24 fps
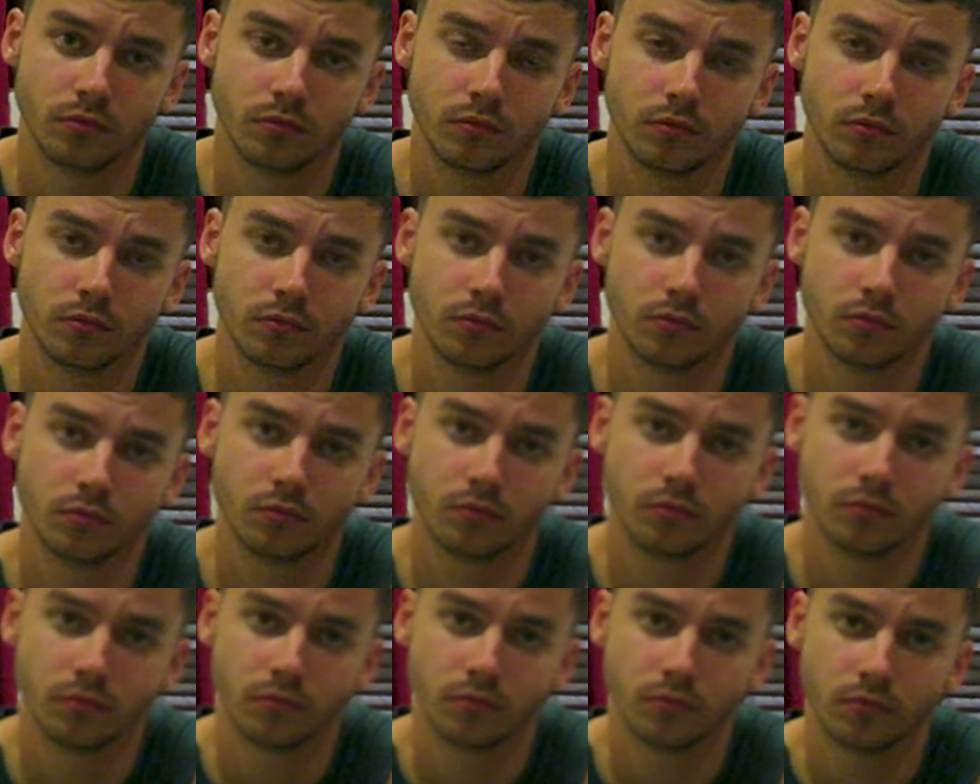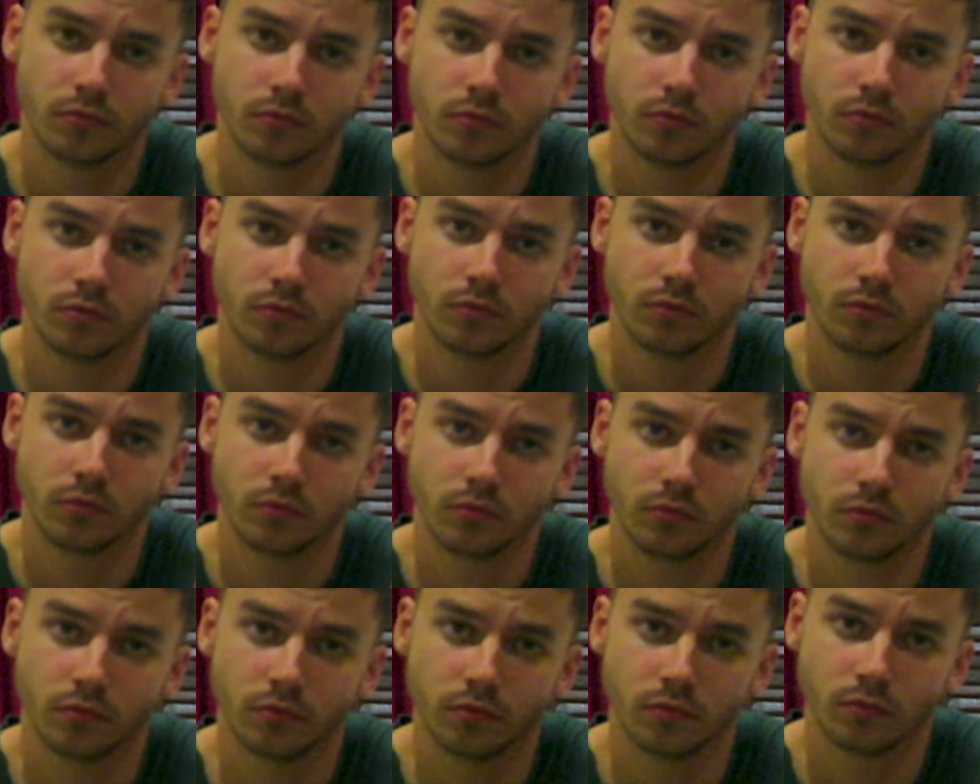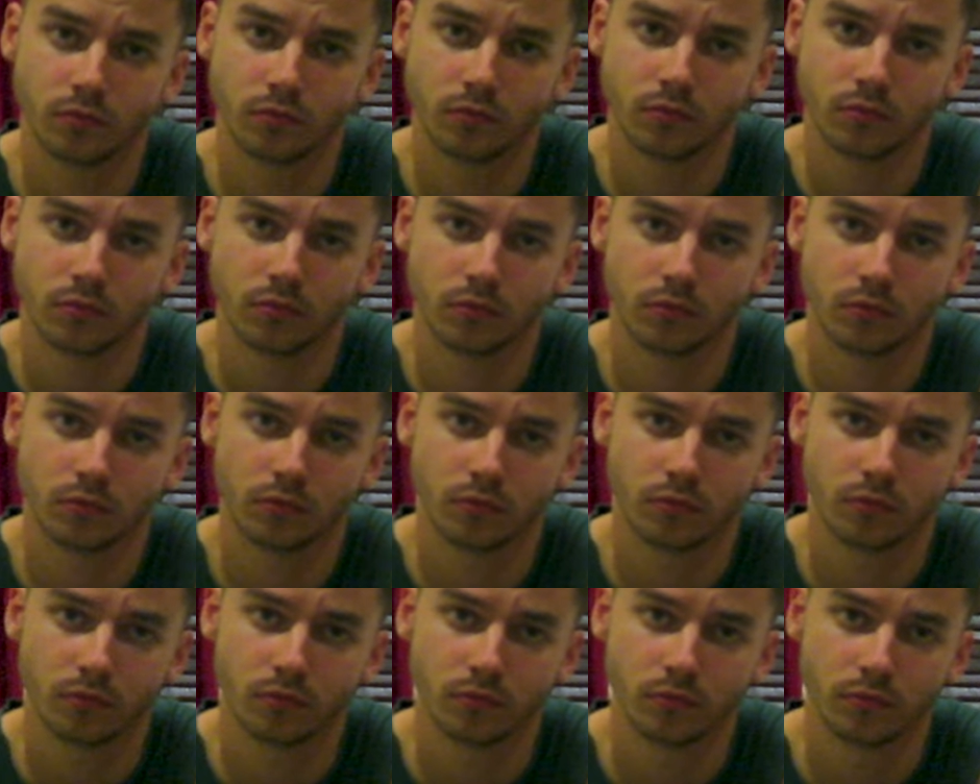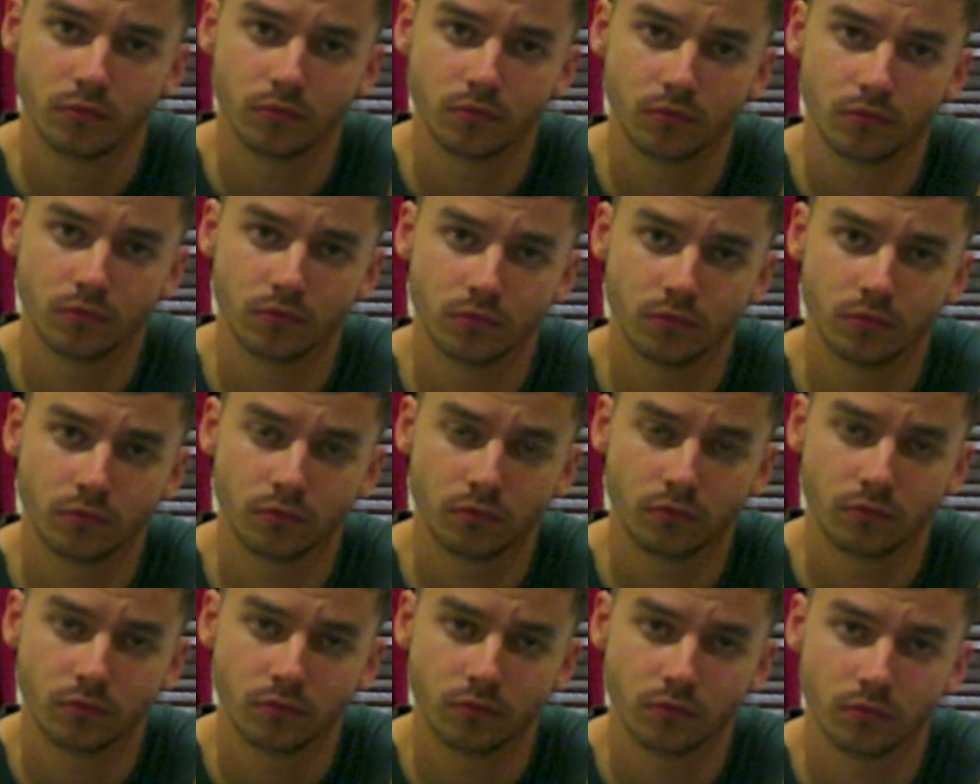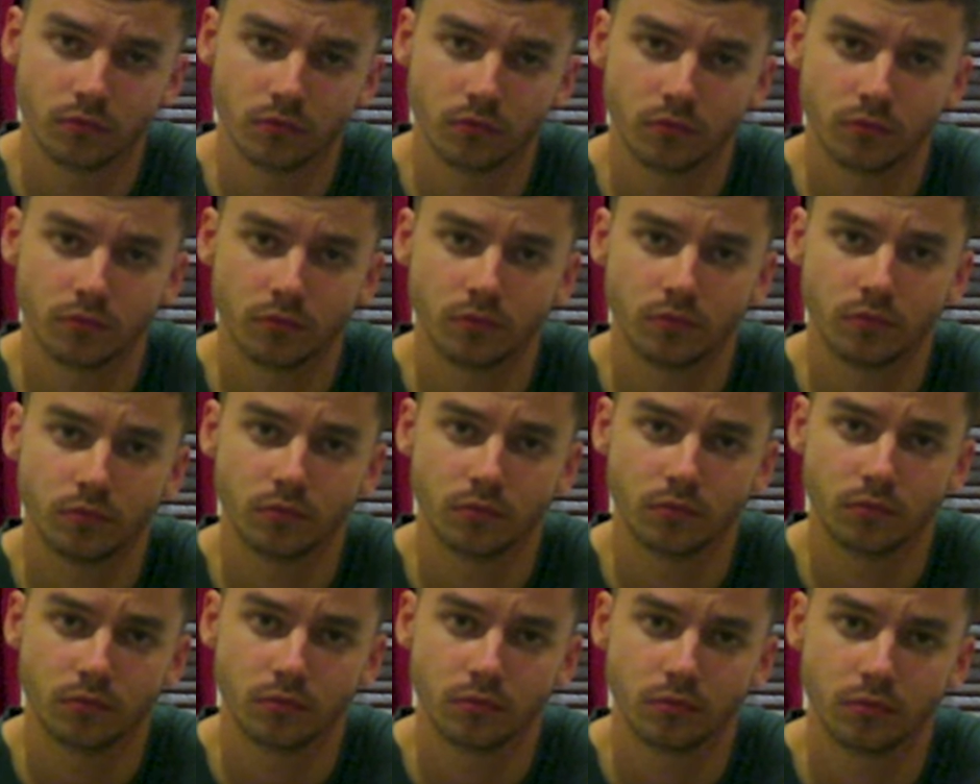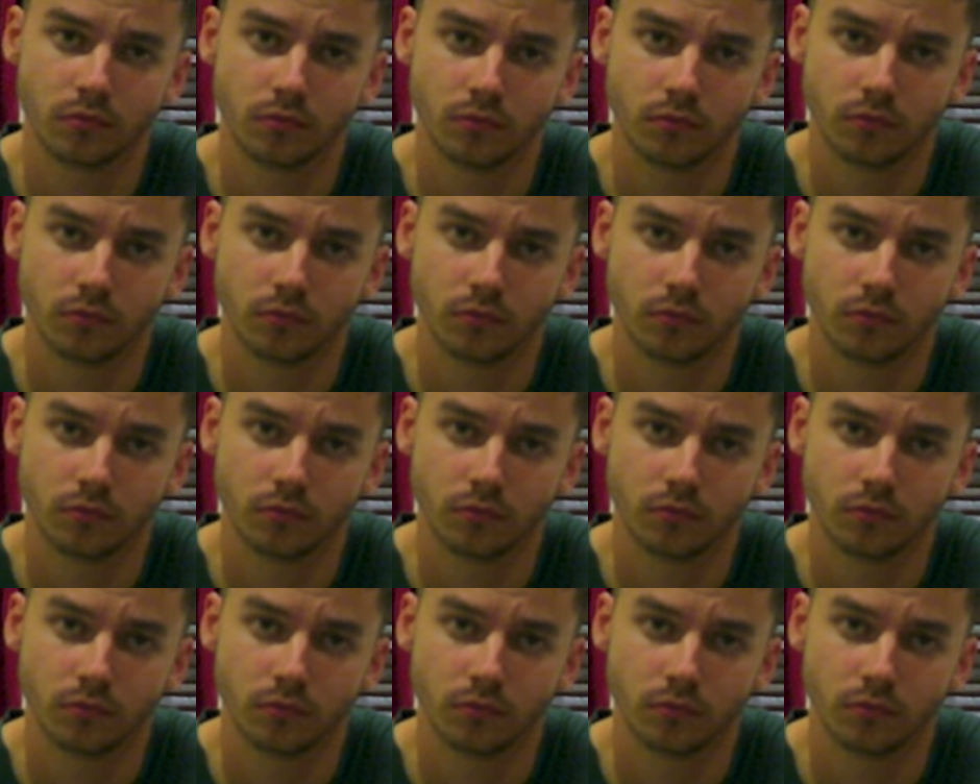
This person isn't speaking.